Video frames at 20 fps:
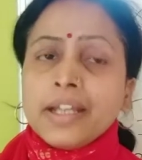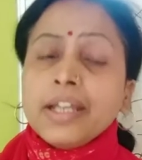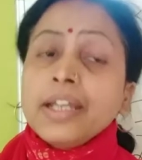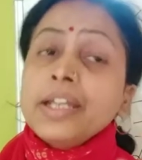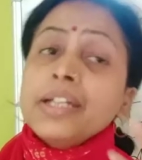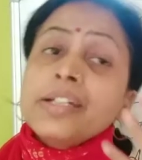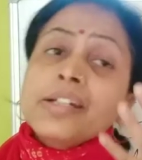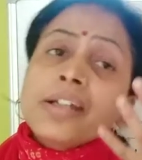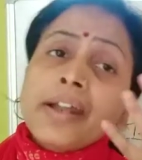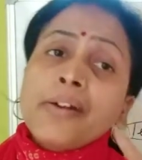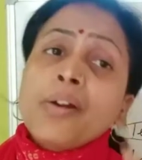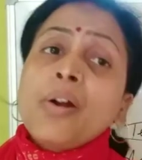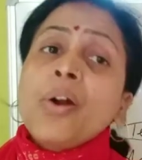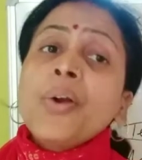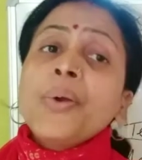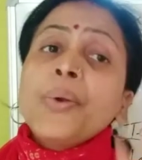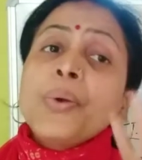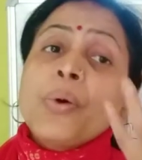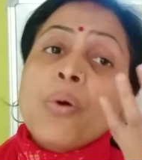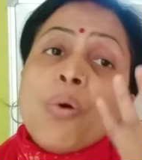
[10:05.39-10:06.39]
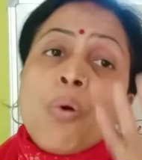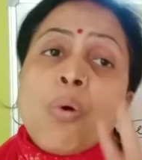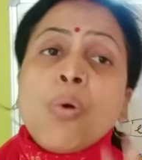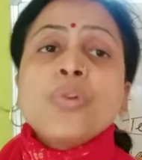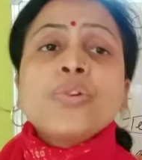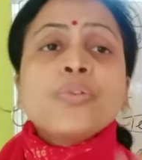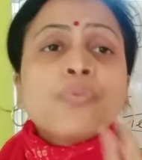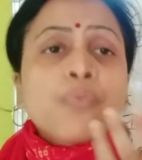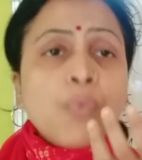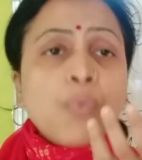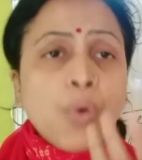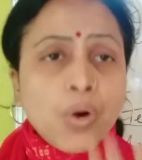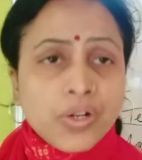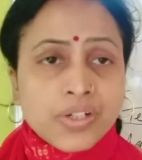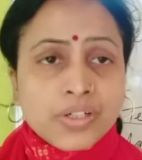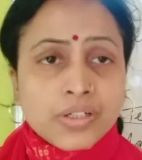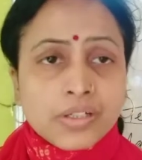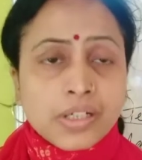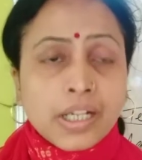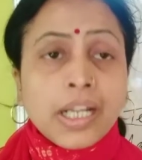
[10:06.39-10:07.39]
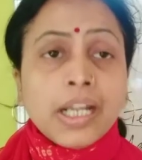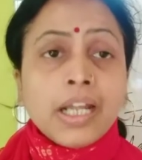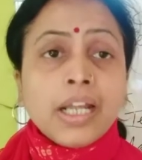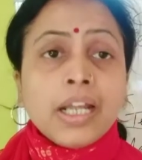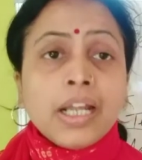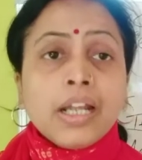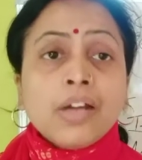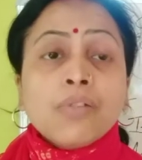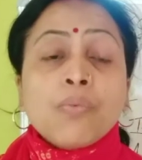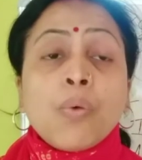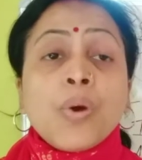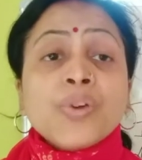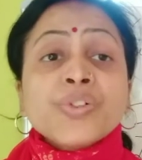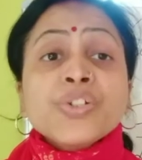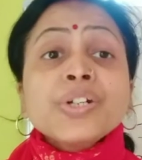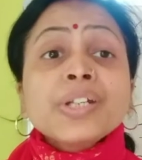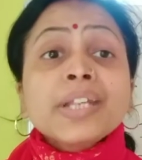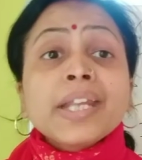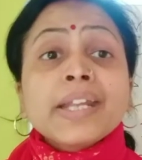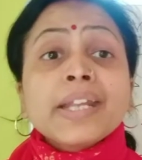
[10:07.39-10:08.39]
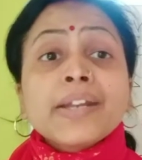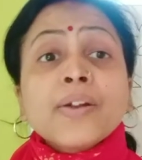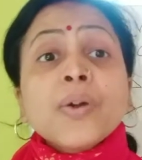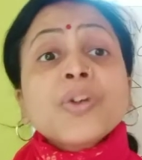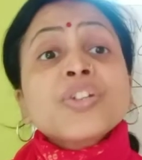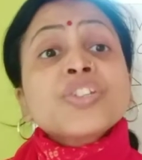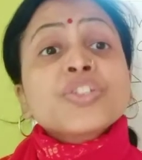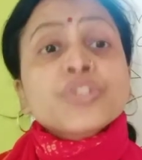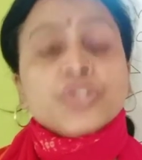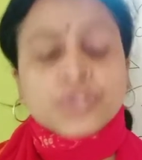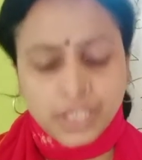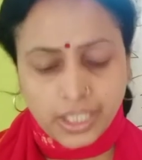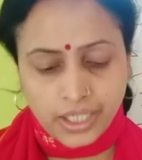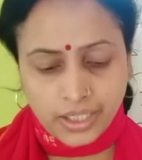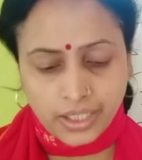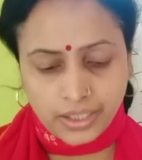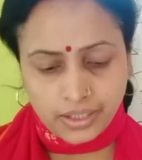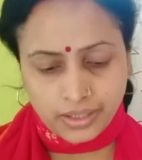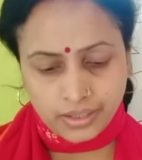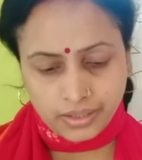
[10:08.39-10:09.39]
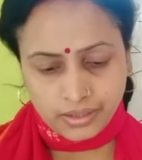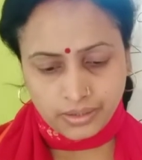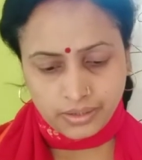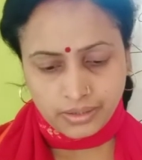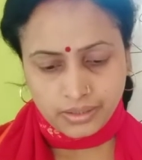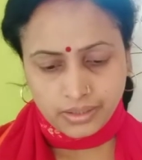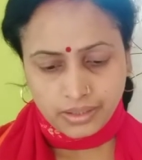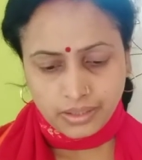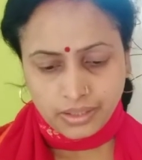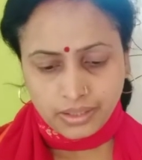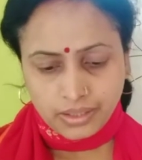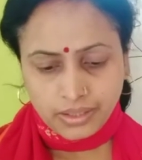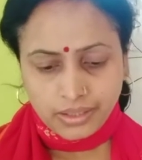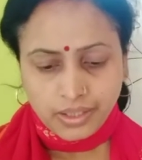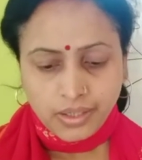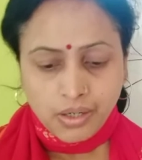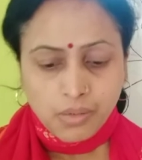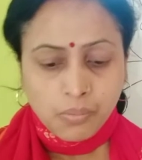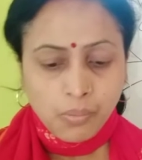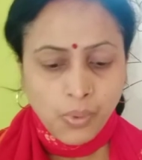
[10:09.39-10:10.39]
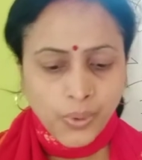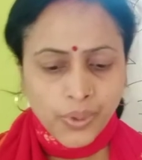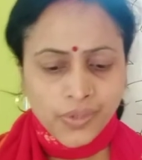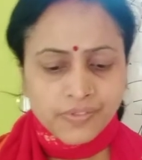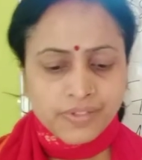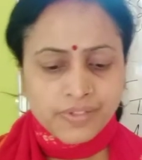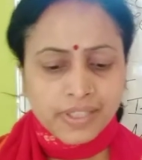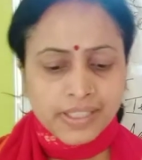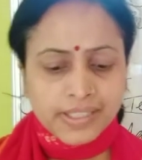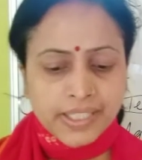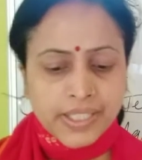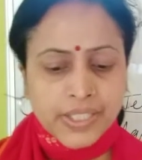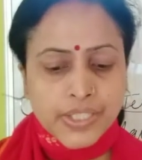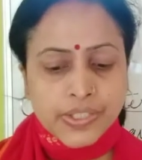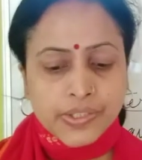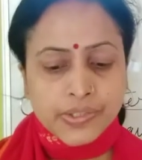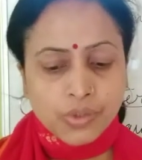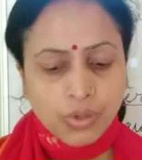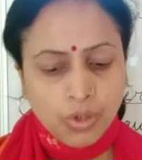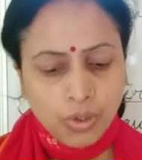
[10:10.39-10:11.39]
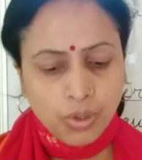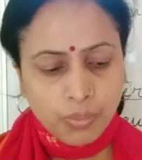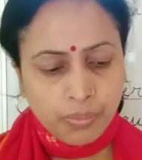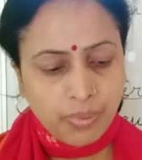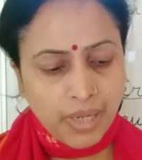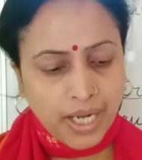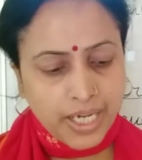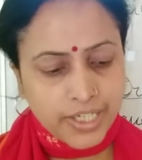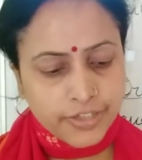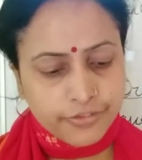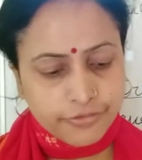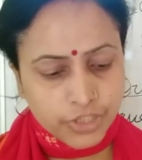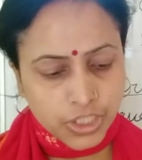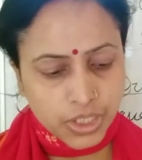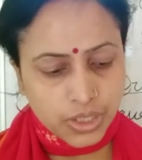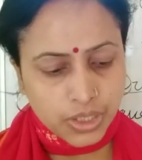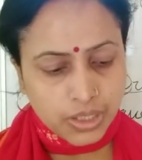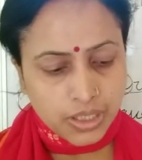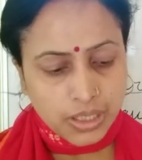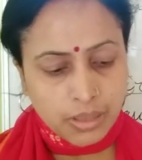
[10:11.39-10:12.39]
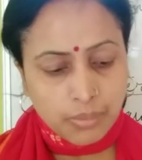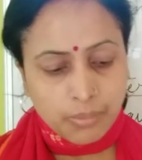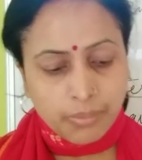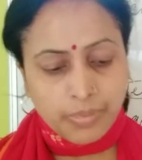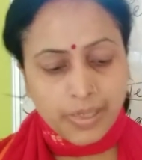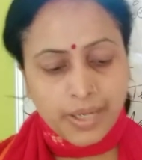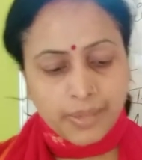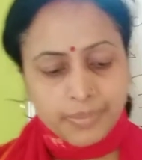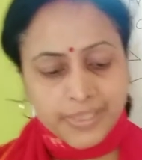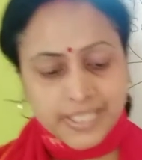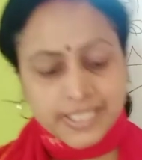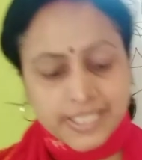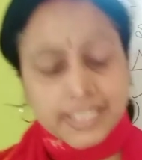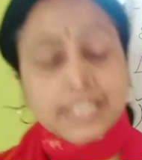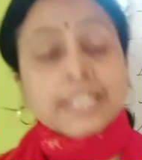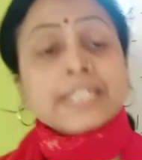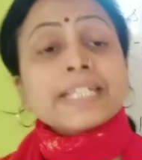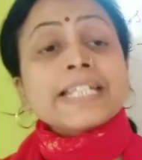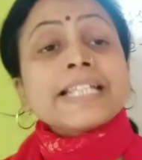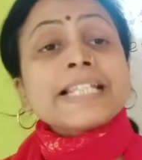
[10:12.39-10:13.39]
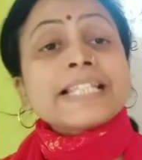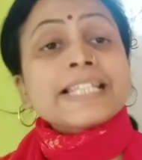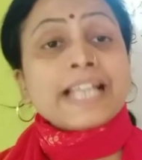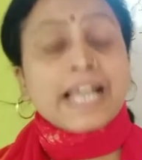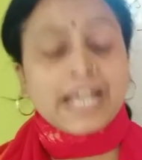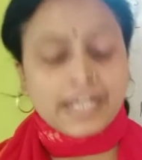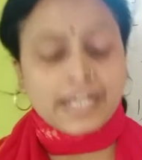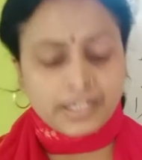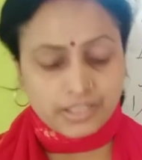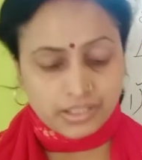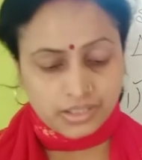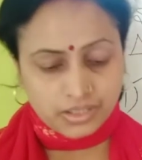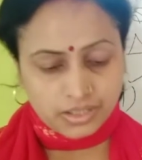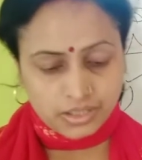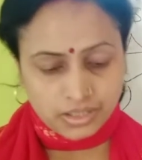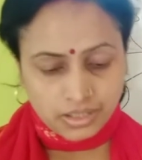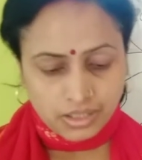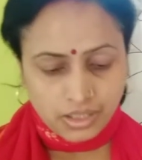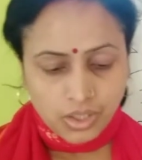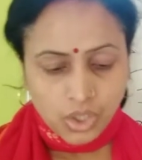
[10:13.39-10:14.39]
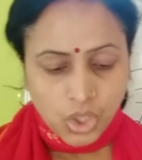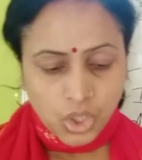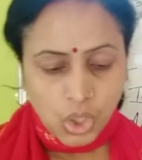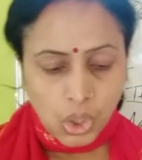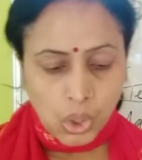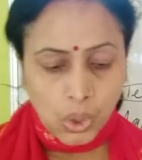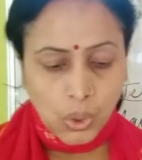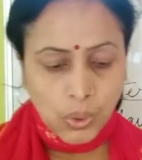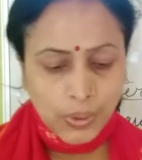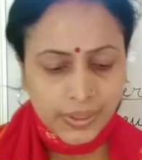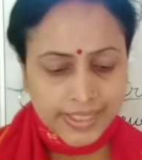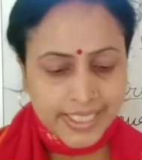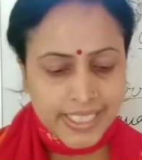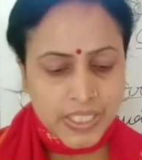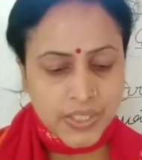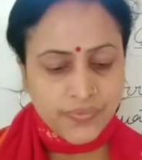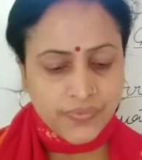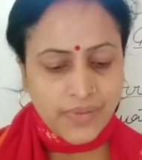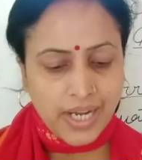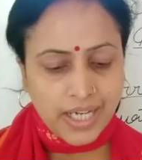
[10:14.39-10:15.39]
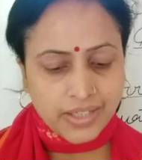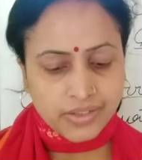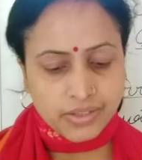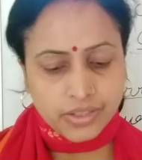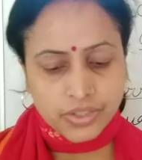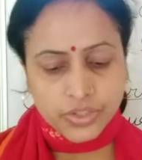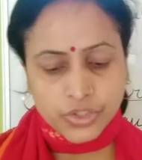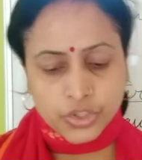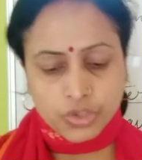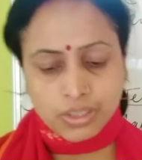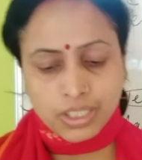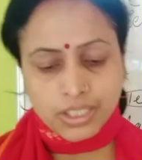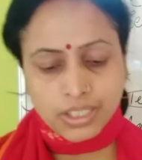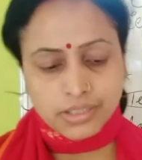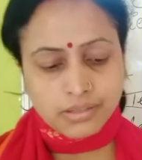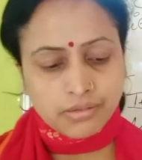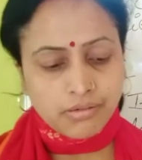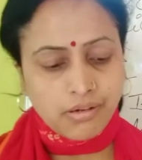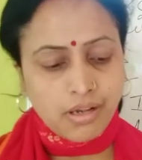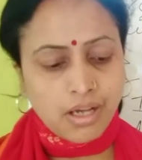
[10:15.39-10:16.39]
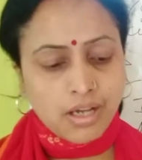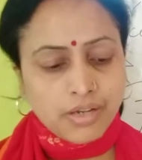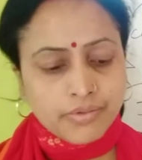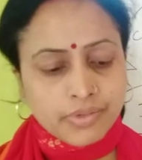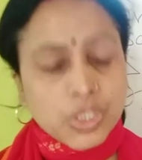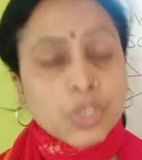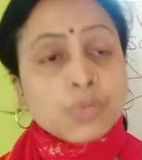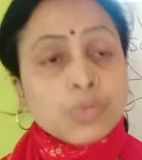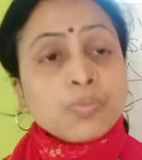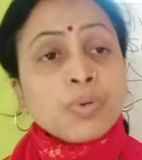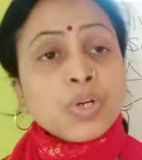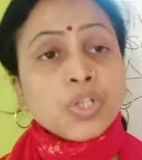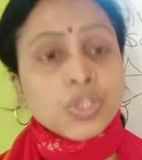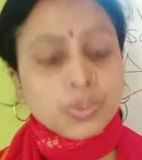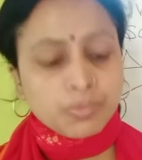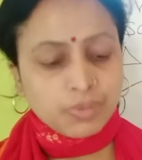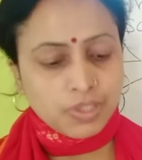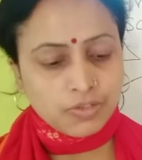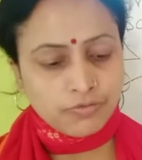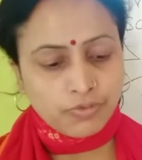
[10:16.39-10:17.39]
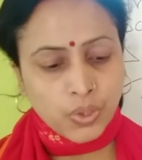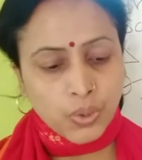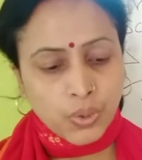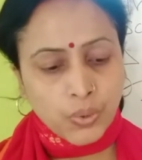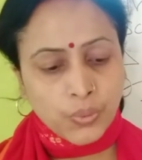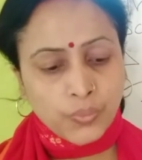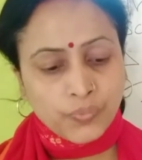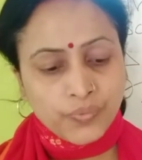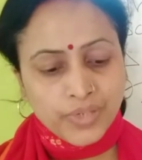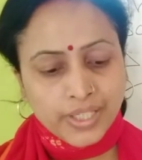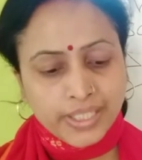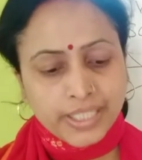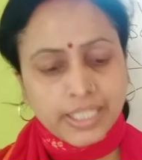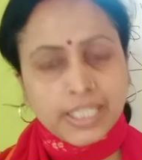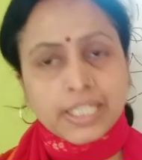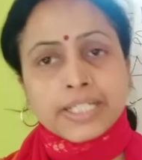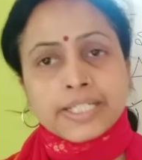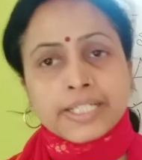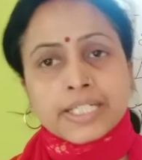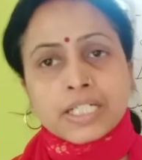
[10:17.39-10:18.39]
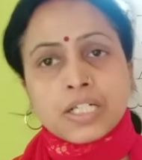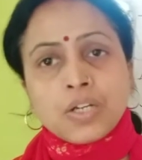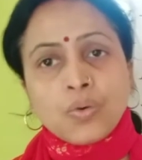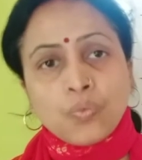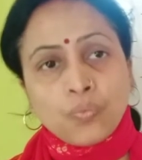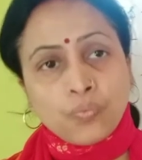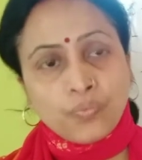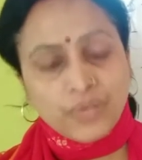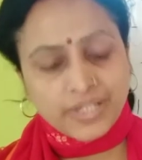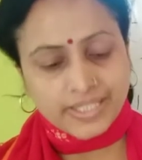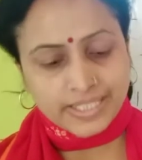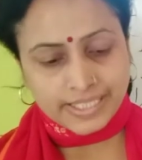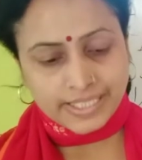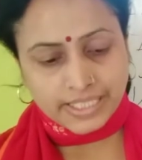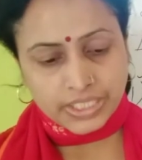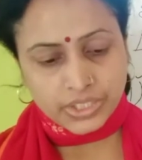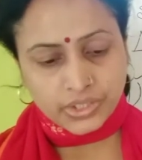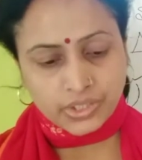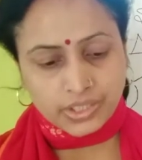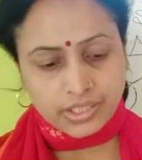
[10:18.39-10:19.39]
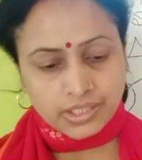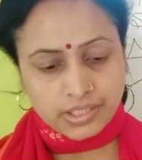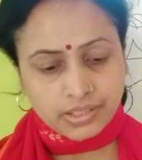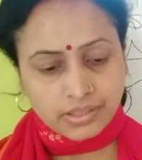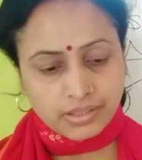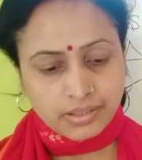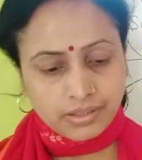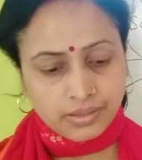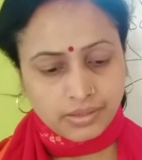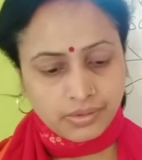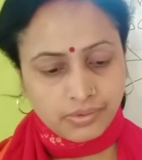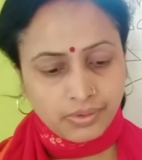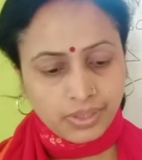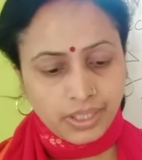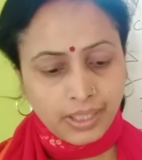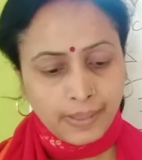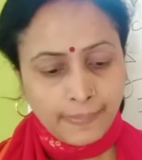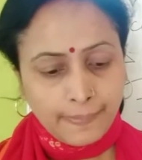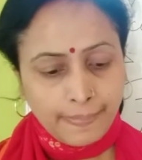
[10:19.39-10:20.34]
it cannot hold water. Water cannot stay. Moreover, there is no plant foot present in sand. All these factors together are responsible for very little vegetation. Okay?